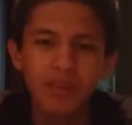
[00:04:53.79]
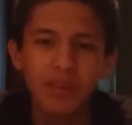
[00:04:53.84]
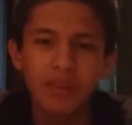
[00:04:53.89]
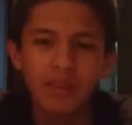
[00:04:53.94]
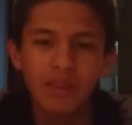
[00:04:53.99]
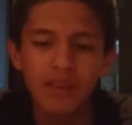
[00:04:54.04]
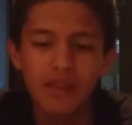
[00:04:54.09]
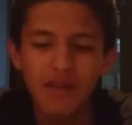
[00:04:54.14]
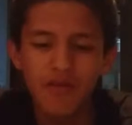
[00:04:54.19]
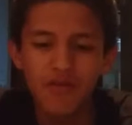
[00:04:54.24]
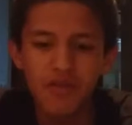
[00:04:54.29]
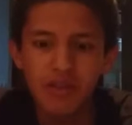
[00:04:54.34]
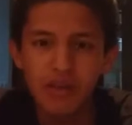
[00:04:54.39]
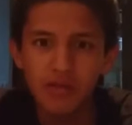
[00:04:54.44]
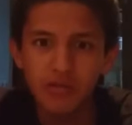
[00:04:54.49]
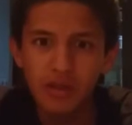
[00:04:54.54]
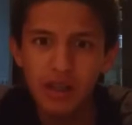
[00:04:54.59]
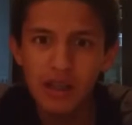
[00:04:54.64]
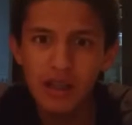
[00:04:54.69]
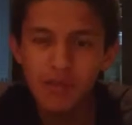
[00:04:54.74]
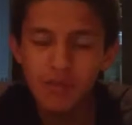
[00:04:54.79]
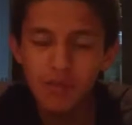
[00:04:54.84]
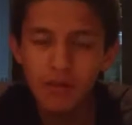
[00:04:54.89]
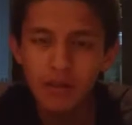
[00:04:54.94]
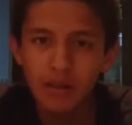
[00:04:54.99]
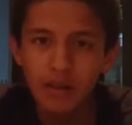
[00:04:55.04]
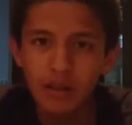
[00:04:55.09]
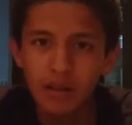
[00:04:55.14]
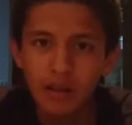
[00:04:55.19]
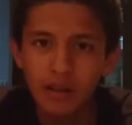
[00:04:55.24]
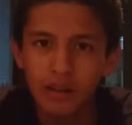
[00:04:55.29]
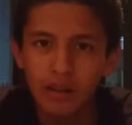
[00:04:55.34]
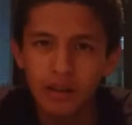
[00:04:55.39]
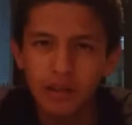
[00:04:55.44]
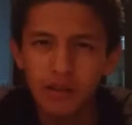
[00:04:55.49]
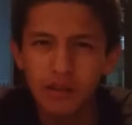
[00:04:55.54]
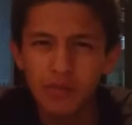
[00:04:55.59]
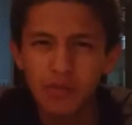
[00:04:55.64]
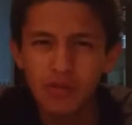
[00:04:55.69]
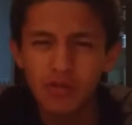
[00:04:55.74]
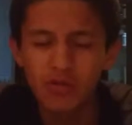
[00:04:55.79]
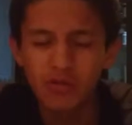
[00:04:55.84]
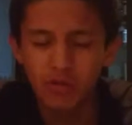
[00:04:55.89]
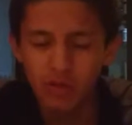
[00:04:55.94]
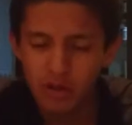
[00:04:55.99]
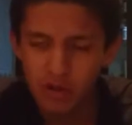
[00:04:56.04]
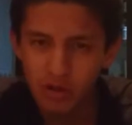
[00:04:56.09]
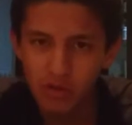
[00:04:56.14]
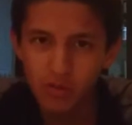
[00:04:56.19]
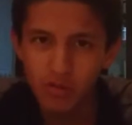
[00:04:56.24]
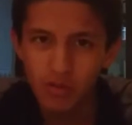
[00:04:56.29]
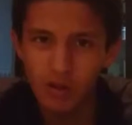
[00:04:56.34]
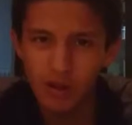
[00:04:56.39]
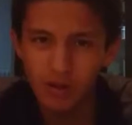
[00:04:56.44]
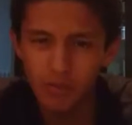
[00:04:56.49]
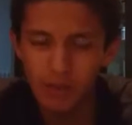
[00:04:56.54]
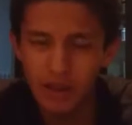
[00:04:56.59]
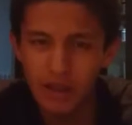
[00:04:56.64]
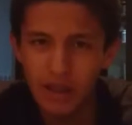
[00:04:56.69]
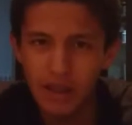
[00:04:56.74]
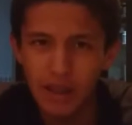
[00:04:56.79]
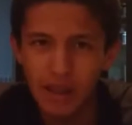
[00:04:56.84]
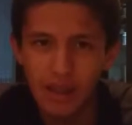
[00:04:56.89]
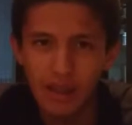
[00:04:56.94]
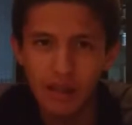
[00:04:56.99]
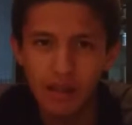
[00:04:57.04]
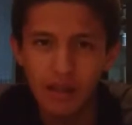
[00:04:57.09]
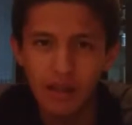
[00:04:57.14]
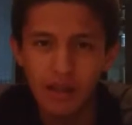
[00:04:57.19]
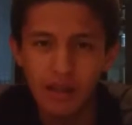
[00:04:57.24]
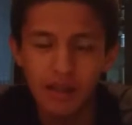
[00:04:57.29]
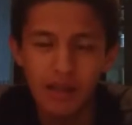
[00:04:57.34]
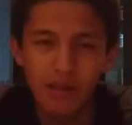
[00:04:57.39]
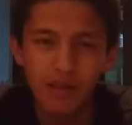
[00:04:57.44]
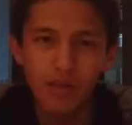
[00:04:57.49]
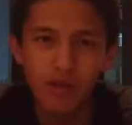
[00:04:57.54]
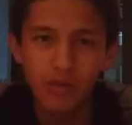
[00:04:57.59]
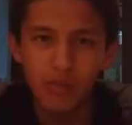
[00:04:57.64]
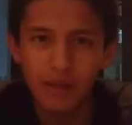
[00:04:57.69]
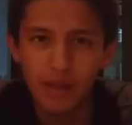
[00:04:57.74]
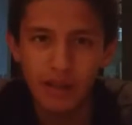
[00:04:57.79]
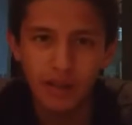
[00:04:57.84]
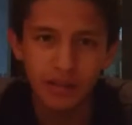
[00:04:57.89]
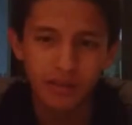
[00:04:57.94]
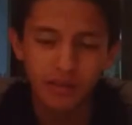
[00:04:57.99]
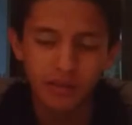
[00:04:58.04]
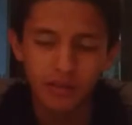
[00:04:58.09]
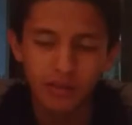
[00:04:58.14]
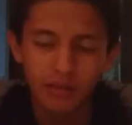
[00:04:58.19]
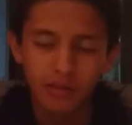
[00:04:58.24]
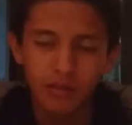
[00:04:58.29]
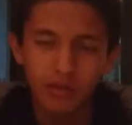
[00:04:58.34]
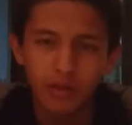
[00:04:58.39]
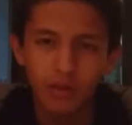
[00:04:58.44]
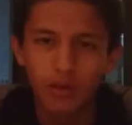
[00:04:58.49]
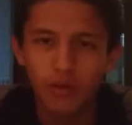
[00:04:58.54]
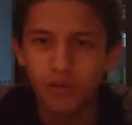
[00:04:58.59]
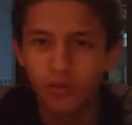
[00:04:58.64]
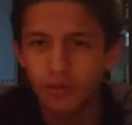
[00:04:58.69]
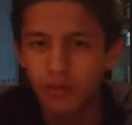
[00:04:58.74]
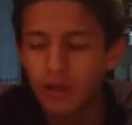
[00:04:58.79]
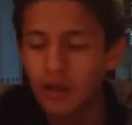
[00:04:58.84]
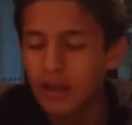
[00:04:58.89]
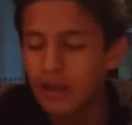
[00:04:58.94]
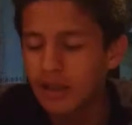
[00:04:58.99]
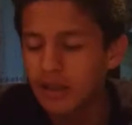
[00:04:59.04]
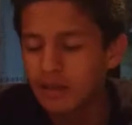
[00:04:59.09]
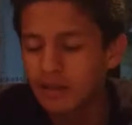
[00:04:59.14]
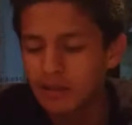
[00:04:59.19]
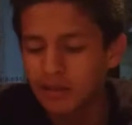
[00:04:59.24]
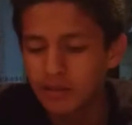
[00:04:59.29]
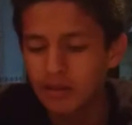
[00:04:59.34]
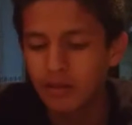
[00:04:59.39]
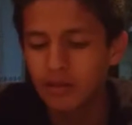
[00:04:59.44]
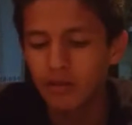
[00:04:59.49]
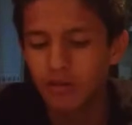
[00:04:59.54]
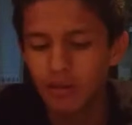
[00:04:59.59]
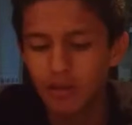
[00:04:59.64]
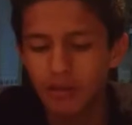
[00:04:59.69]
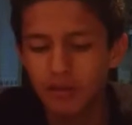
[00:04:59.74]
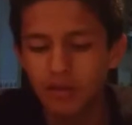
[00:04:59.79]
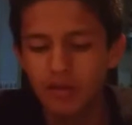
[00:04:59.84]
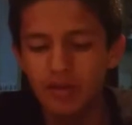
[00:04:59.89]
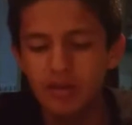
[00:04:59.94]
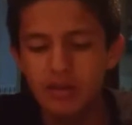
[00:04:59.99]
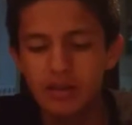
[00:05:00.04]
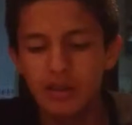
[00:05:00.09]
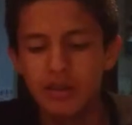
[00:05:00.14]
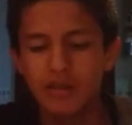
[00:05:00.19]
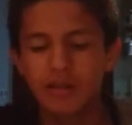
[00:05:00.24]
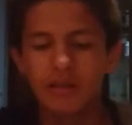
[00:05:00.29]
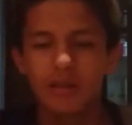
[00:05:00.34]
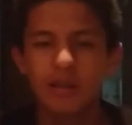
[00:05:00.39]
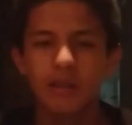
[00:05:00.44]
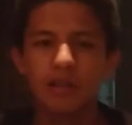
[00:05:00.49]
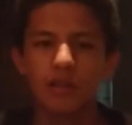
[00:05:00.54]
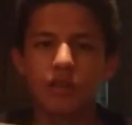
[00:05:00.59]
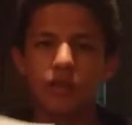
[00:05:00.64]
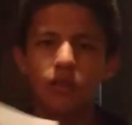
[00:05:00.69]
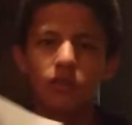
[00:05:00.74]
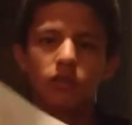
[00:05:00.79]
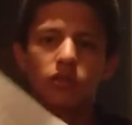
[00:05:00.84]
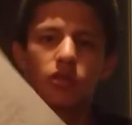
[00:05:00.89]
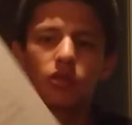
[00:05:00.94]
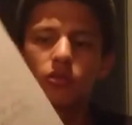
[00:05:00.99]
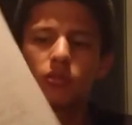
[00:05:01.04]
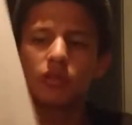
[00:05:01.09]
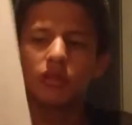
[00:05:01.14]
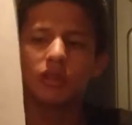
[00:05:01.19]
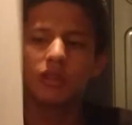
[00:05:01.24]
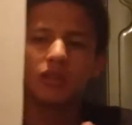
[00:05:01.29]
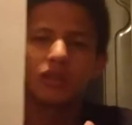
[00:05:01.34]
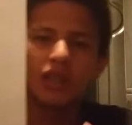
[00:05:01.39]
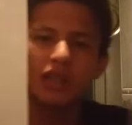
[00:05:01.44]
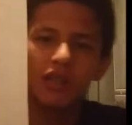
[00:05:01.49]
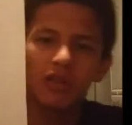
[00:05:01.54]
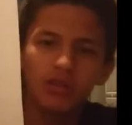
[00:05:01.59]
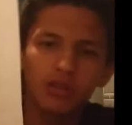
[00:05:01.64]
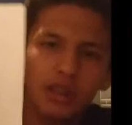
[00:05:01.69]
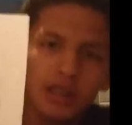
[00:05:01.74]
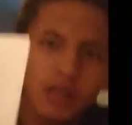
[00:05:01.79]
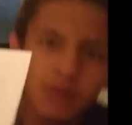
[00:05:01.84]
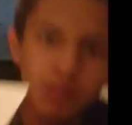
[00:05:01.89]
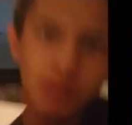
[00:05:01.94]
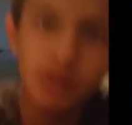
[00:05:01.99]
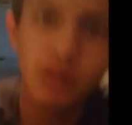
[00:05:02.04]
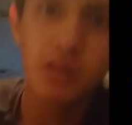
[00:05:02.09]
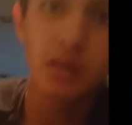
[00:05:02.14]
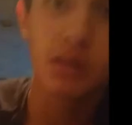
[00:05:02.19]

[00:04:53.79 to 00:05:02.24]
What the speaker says: The phenotype demonstration will be dominant of that characteristics. So in the genotype,